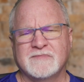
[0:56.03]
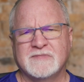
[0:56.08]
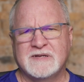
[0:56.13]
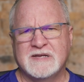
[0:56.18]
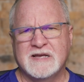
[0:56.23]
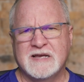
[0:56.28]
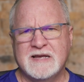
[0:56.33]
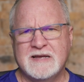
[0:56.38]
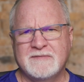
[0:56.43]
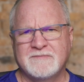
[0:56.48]

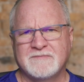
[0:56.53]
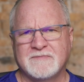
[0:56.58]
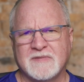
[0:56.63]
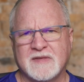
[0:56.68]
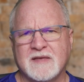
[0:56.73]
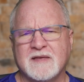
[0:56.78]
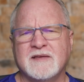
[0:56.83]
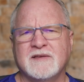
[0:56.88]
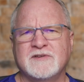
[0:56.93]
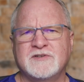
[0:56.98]
Okay?
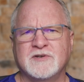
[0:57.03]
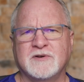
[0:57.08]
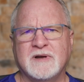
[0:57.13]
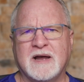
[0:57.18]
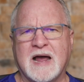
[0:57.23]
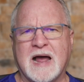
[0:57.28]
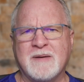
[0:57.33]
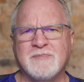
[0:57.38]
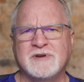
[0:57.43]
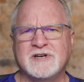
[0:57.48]

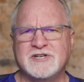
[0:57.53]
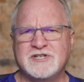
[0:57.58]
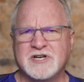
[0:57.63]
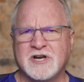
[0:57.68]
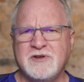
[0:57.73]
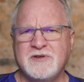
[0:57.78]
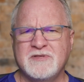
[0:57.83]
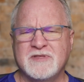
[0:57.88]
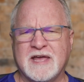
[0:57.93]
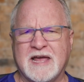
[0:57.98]
So I'm going to
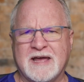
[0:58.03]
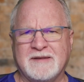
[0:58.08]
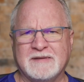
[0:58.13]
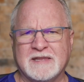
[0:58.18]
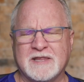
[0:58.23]
show you that,